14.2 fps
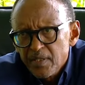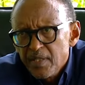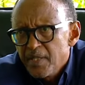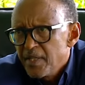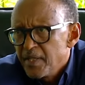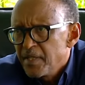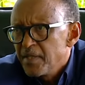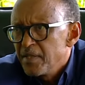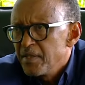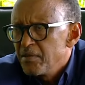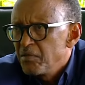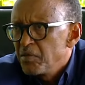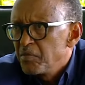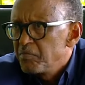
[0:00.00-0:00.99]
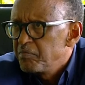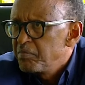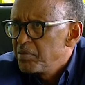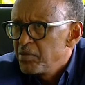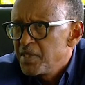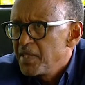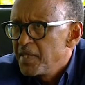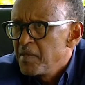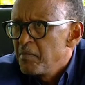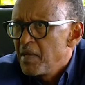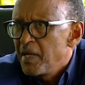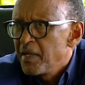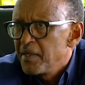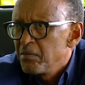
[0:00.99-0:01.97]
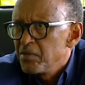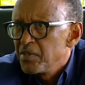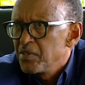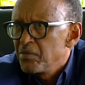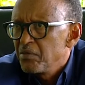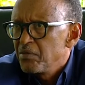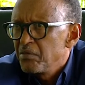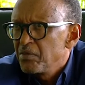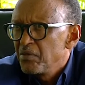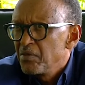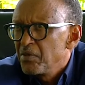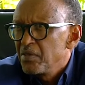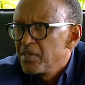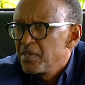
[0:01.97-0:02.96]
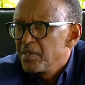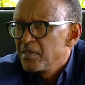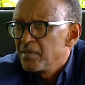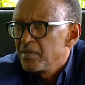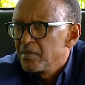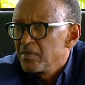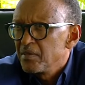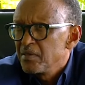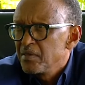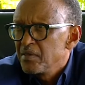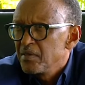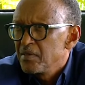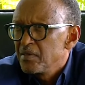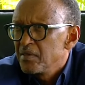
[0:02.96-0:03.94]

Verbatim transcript: in the end, we put a demand which we will not uh,